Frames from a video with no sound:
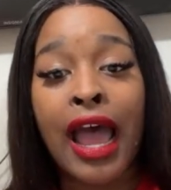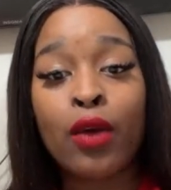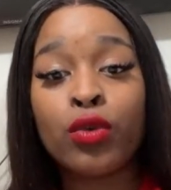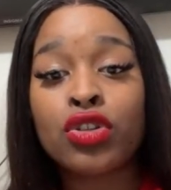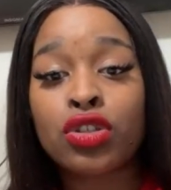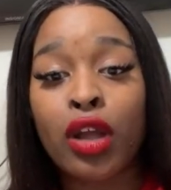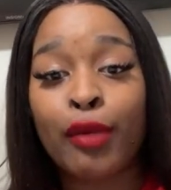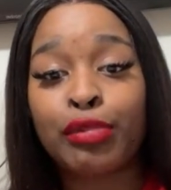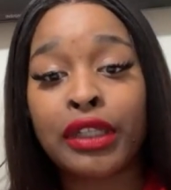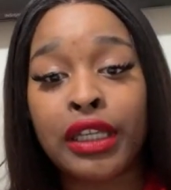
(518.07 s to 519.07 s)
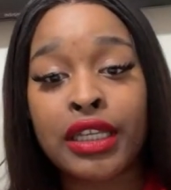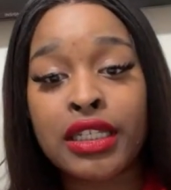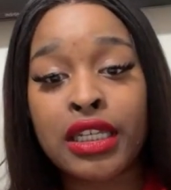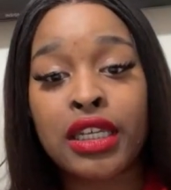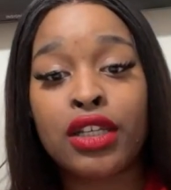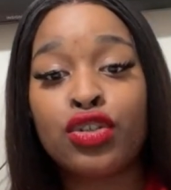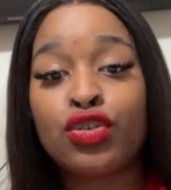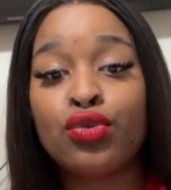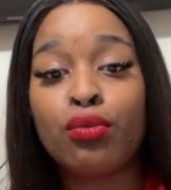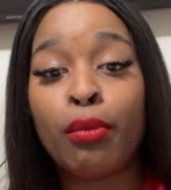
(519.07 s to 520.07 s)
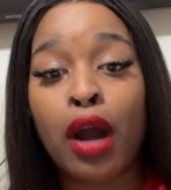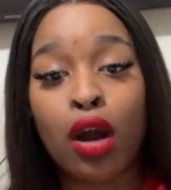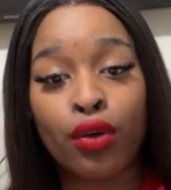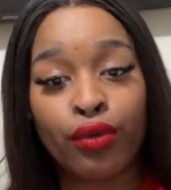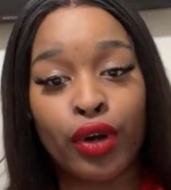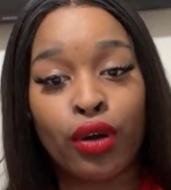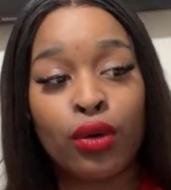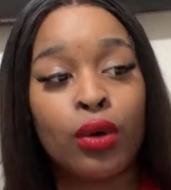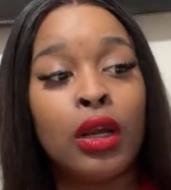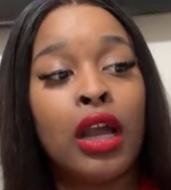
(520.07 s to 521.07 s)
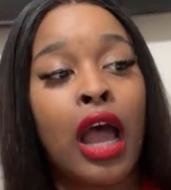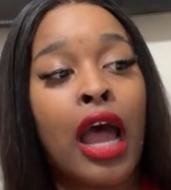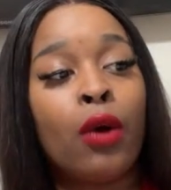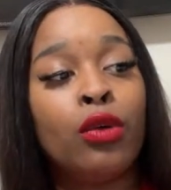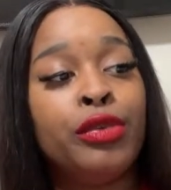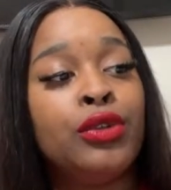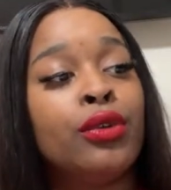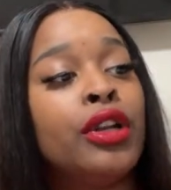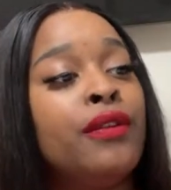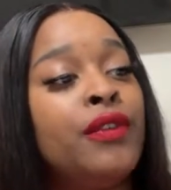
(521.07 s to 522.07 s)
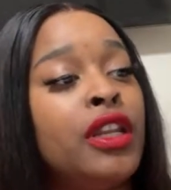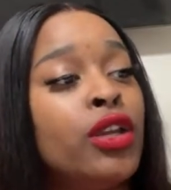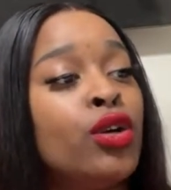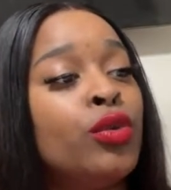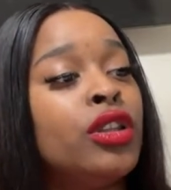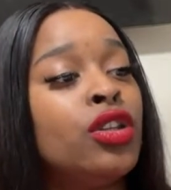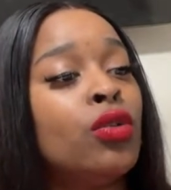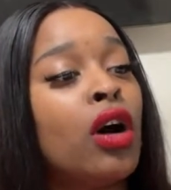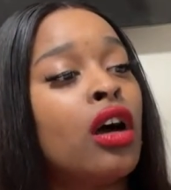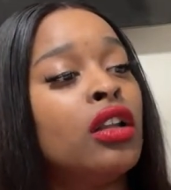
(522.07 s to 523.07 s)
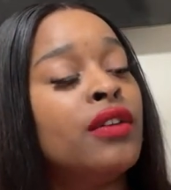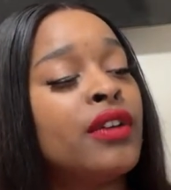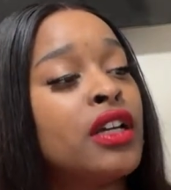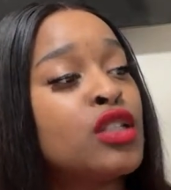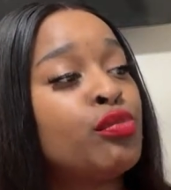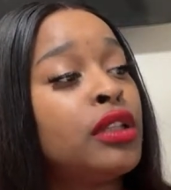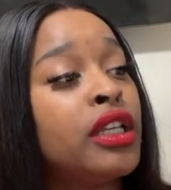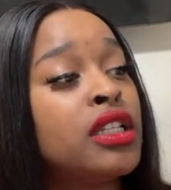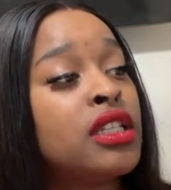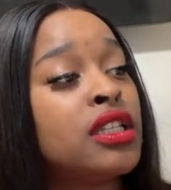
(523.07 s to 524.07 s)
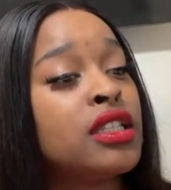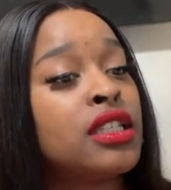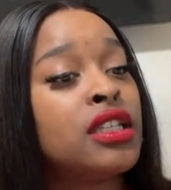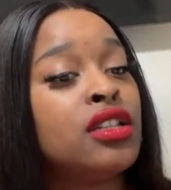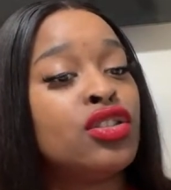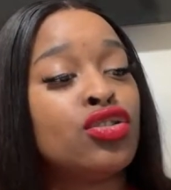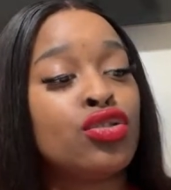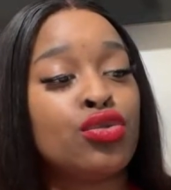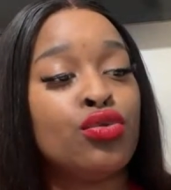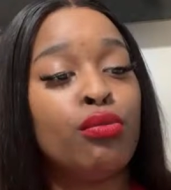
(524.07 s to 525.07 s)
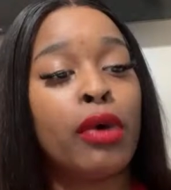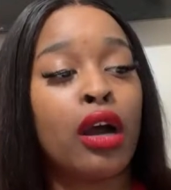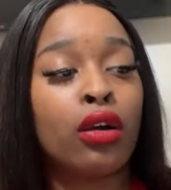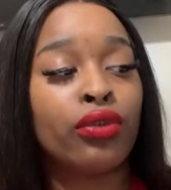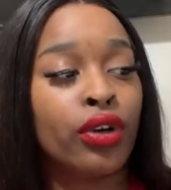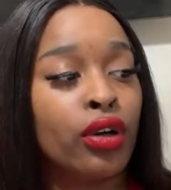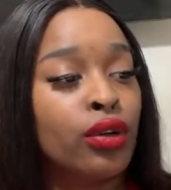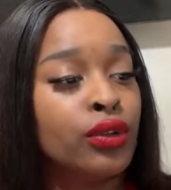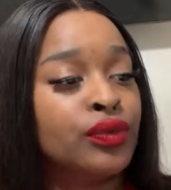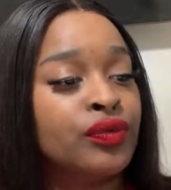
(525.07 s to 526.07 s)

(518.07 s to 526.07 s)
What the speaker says: I will start planting tomorrow. I will be doing a video with you all of us planting seeds tomorrow.